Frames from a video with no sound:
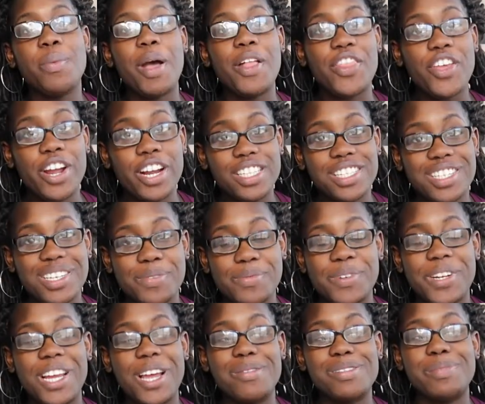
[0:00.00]
my third tip
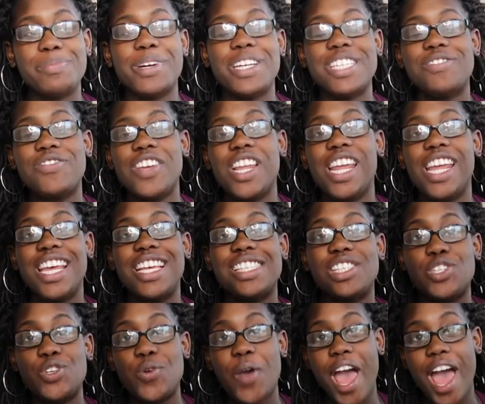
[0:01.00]
when it comes to breastfeeding is
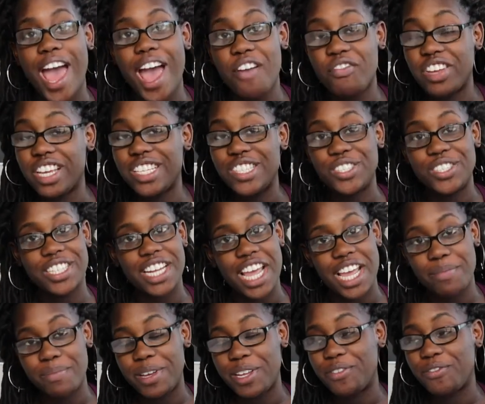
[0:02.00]
to have
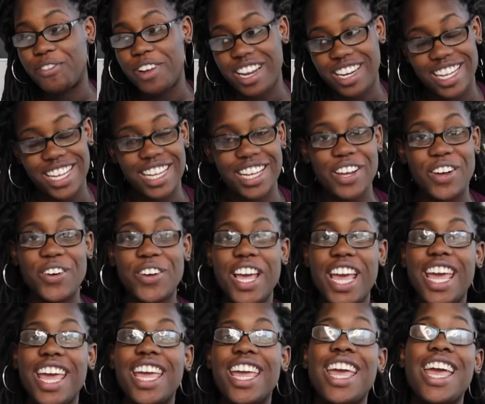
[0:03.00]
entertainment ready,
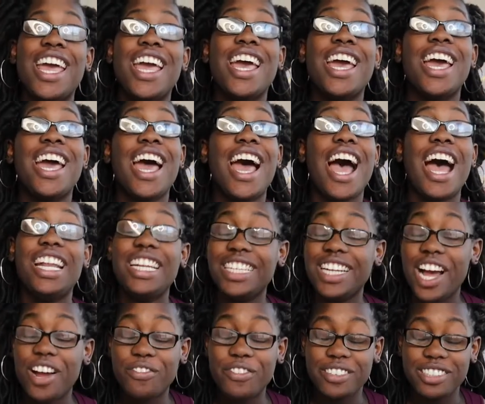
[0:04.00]
okay? I did
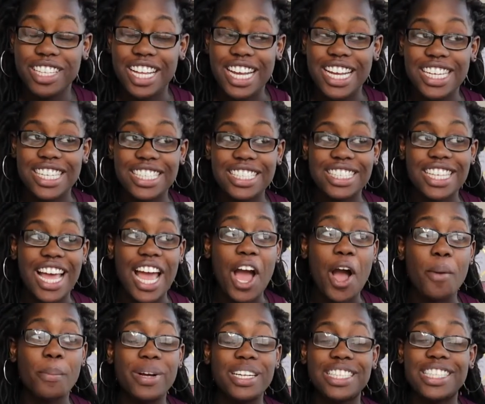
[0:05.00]
not realize
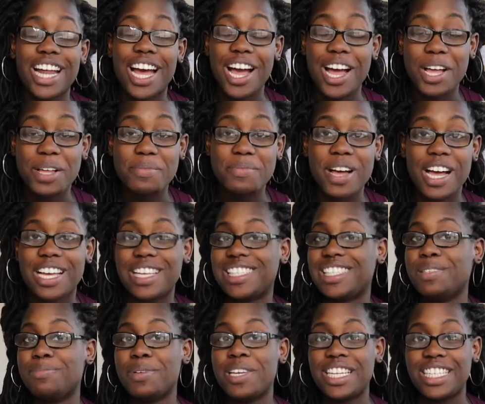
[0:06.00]
how much time I
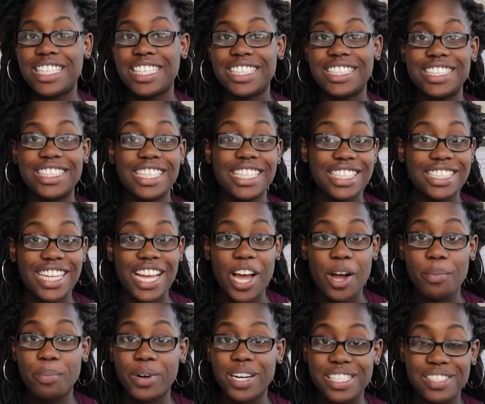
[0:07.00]
spent sitting
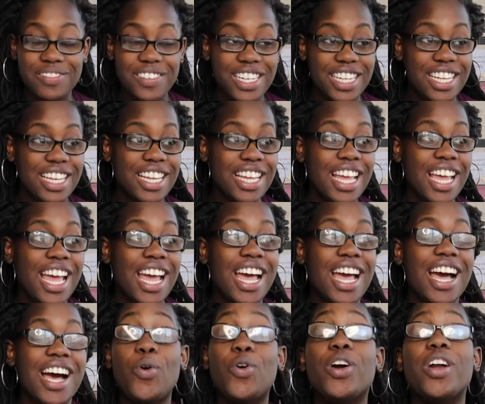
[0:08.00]
down breastfeeding,
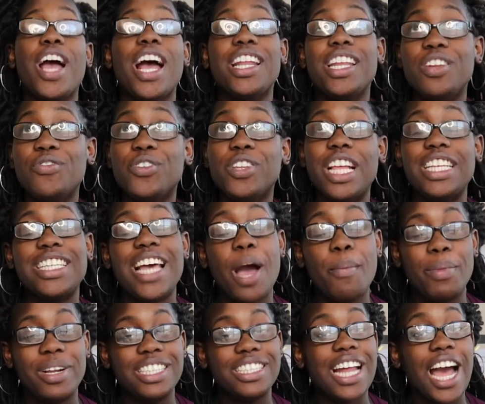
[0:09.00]
or I didn't realize how
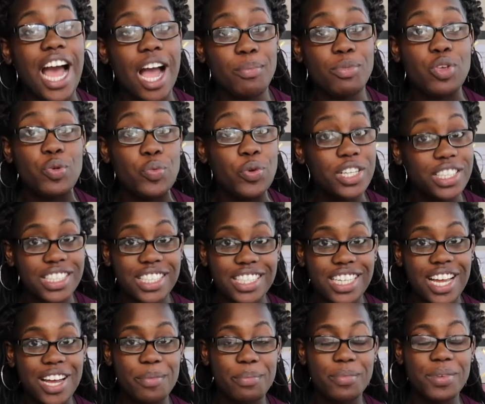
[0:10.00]
much time you would sit
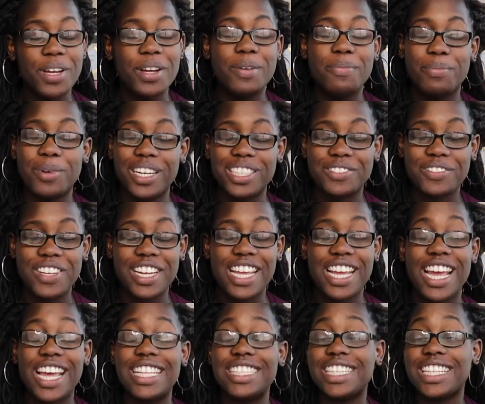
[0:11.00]
down
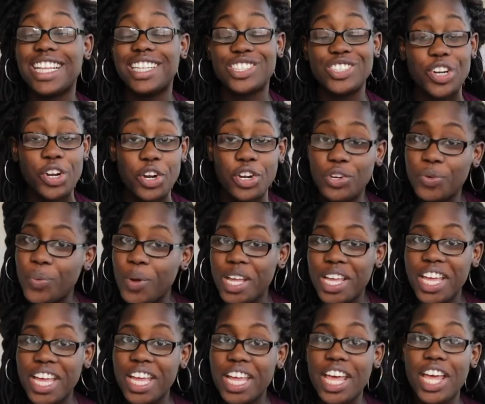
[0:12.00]
breastfeeding until I started doing
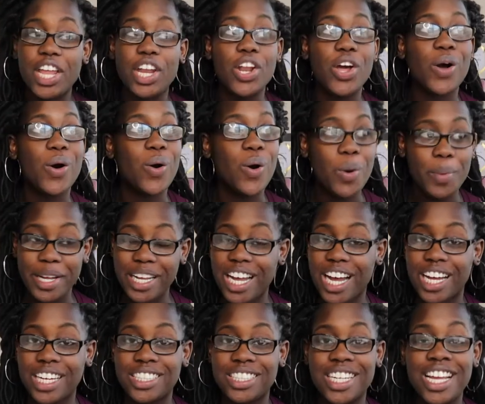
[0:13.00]
it, and oh my
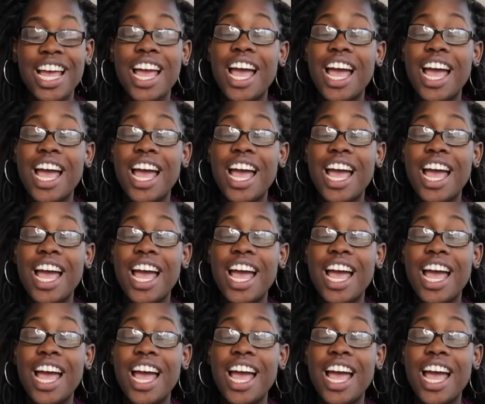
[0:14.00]
gosh.